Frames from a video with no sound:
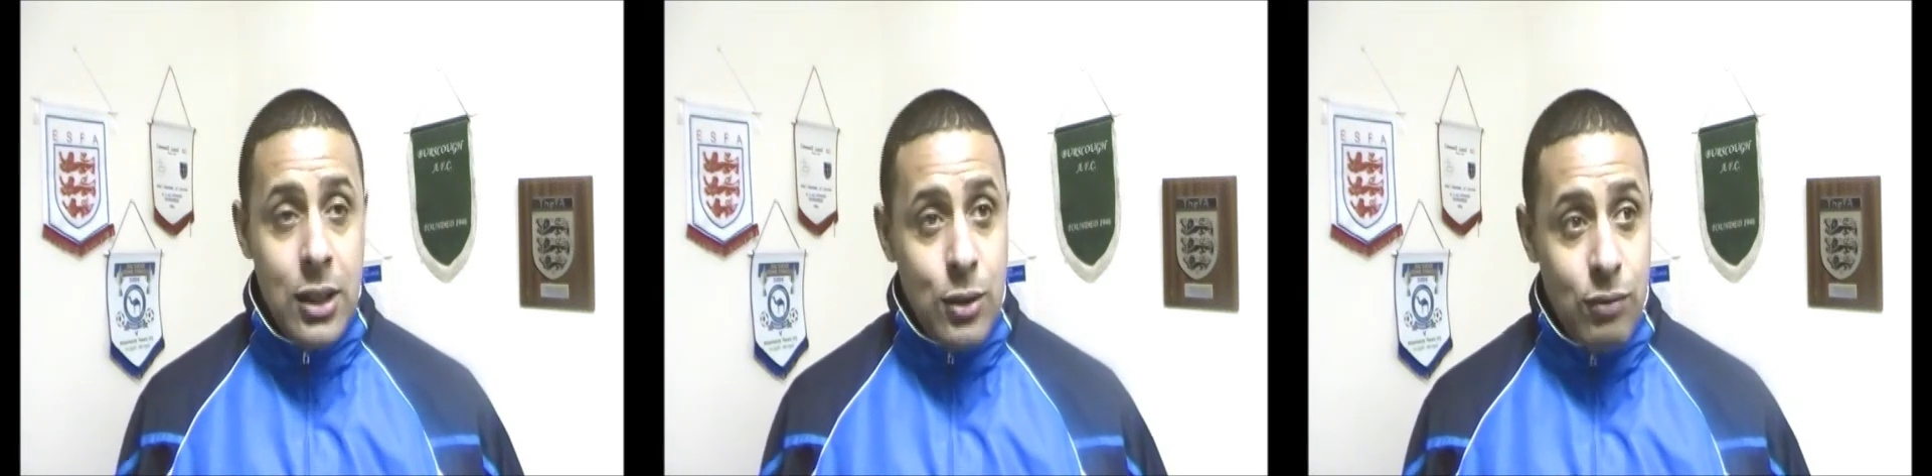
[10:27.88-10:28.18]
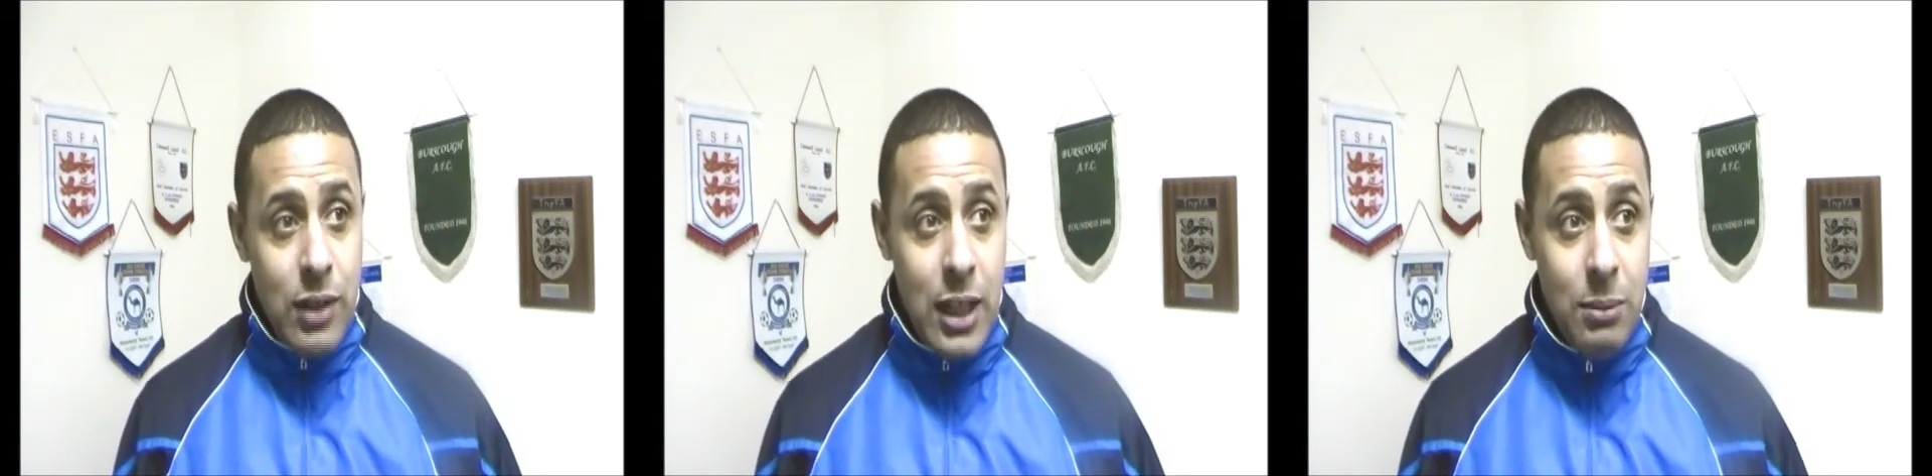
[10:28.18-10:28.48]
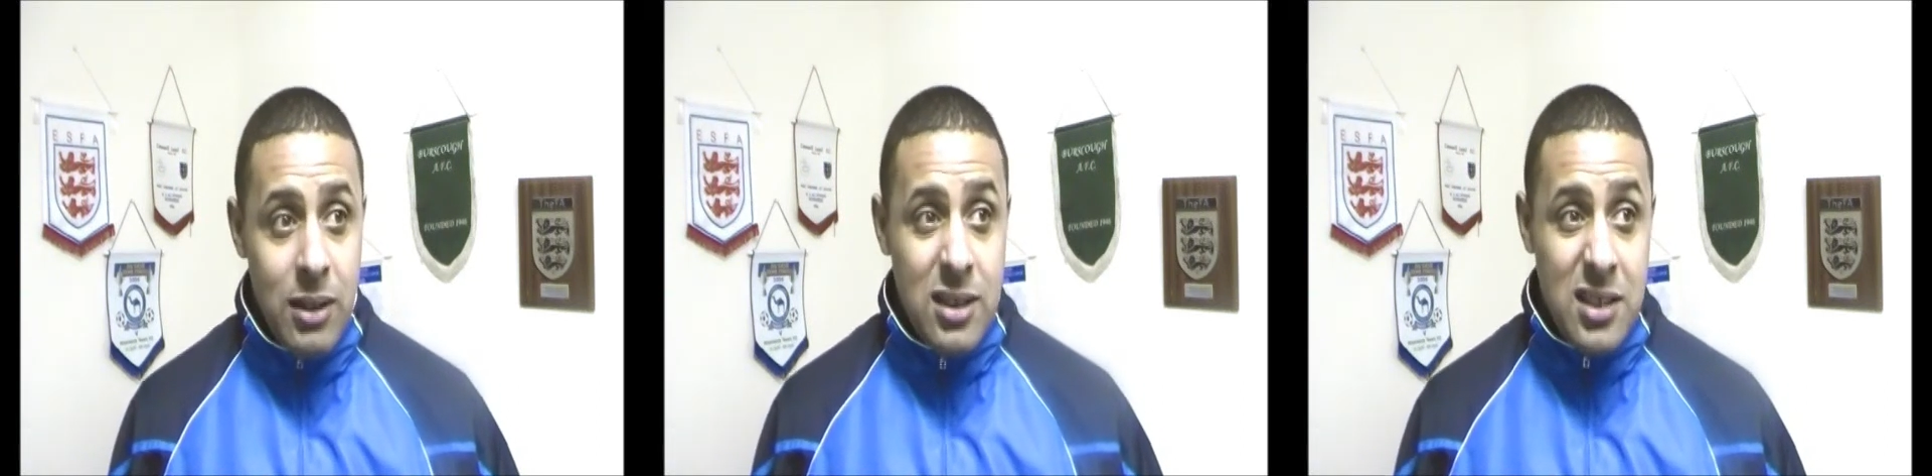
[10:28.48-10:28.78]
He's done
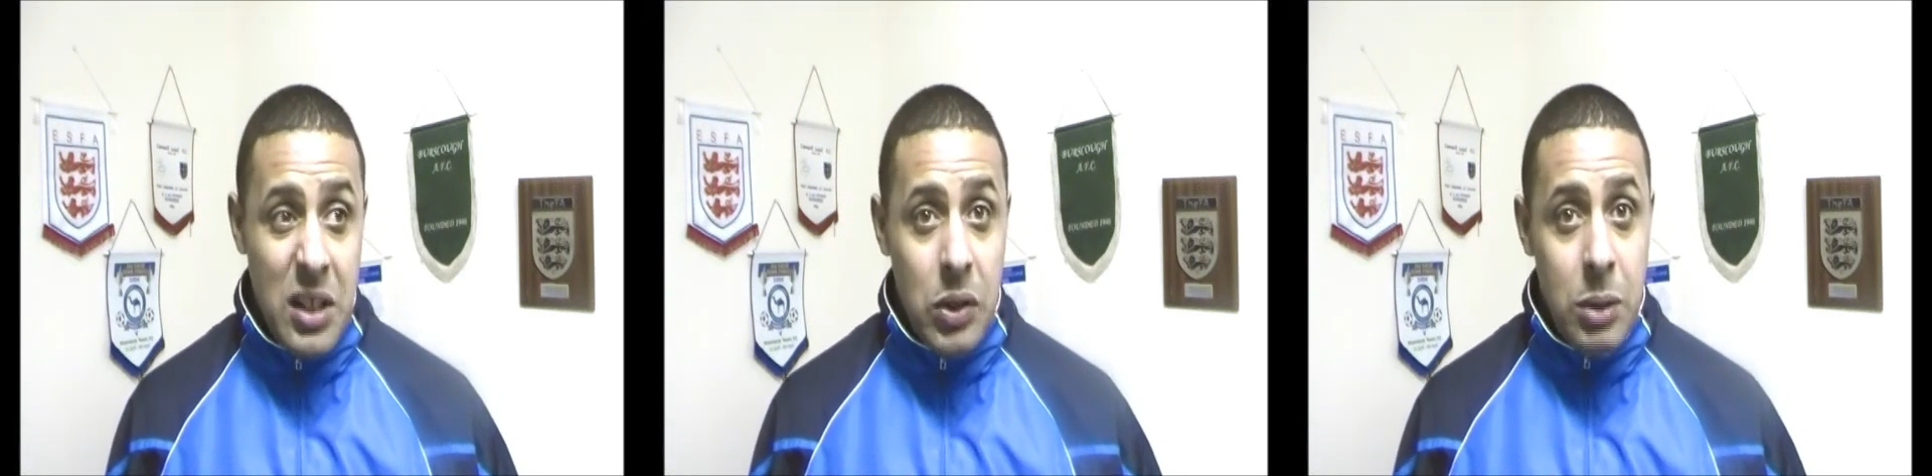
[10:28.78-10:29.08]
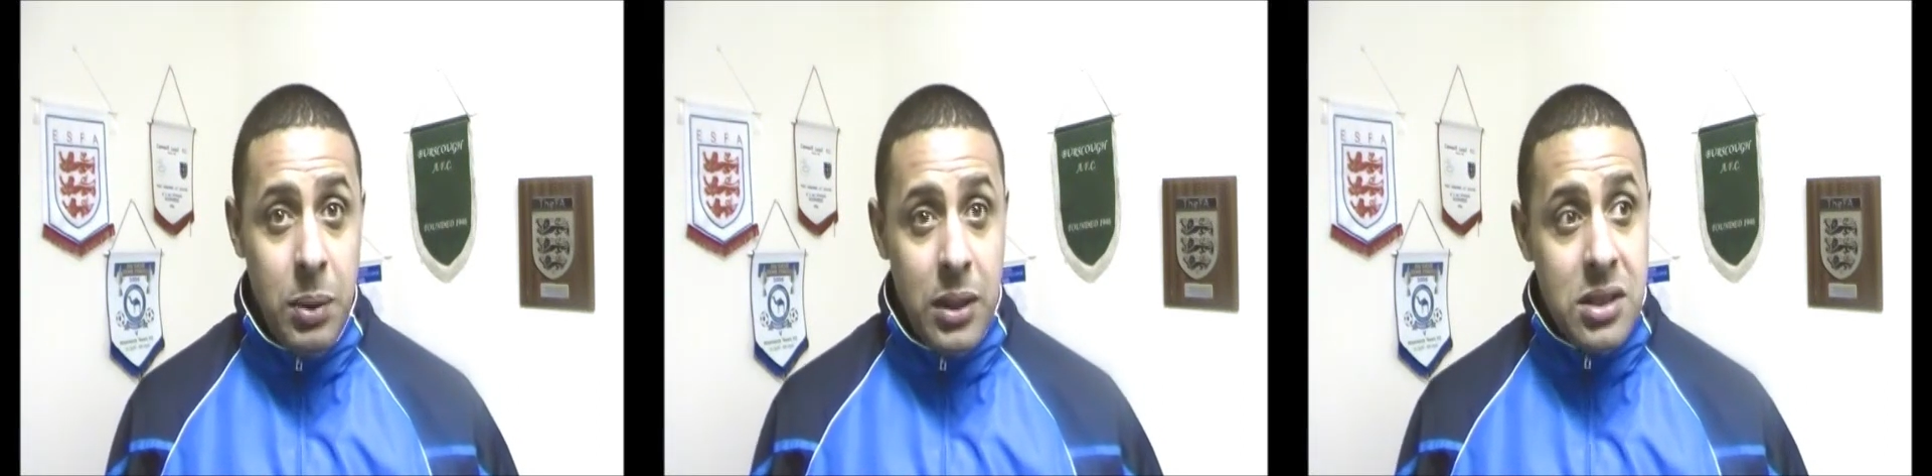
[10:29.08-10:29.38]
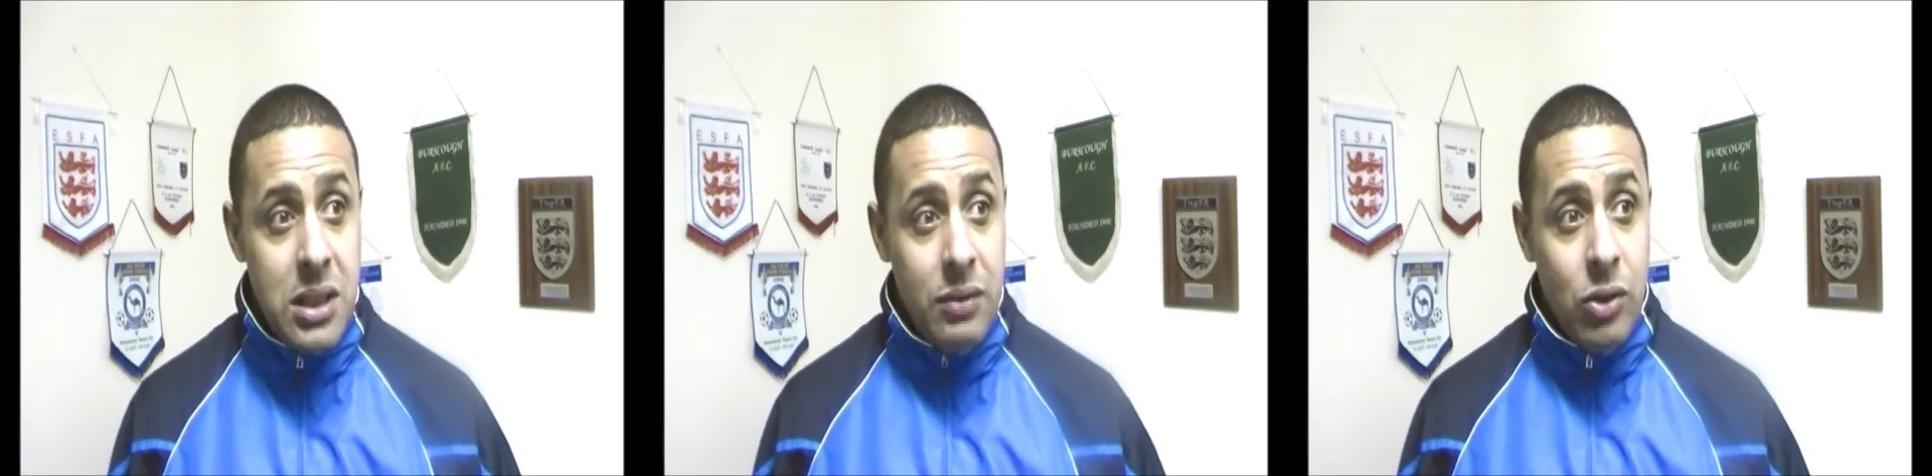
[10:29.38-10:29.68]
really well to stay on the
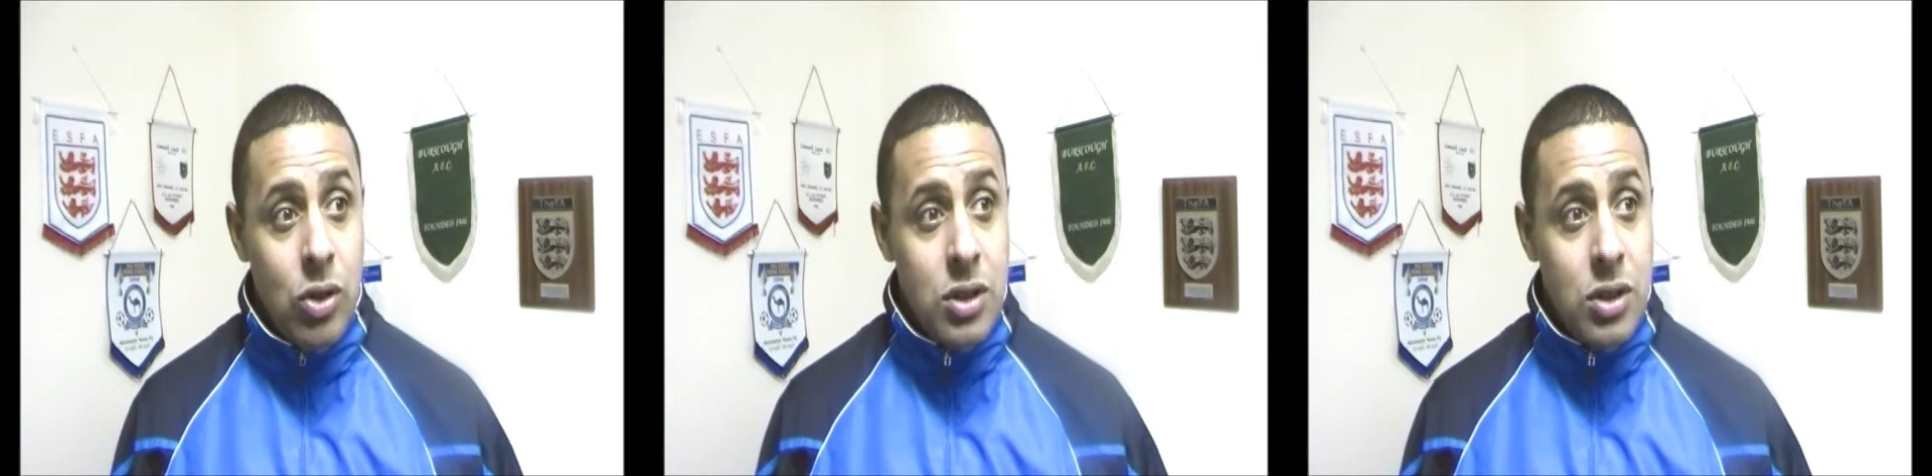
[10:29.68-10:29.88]
pitch, Stephen,